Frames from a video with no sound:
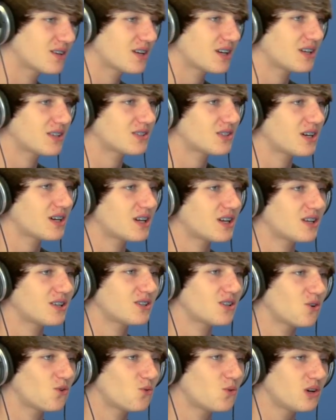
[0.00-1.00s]
Okay, so I got
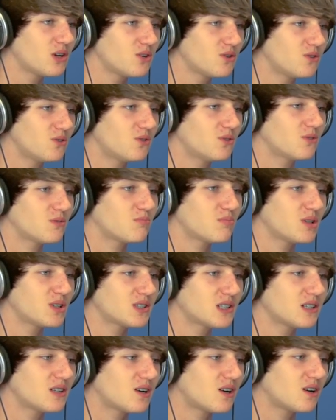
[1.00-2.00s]
a, whoa,
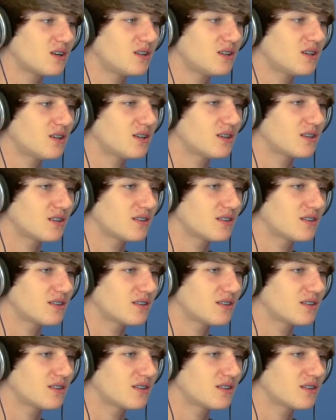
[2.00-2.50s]
Piston Honda.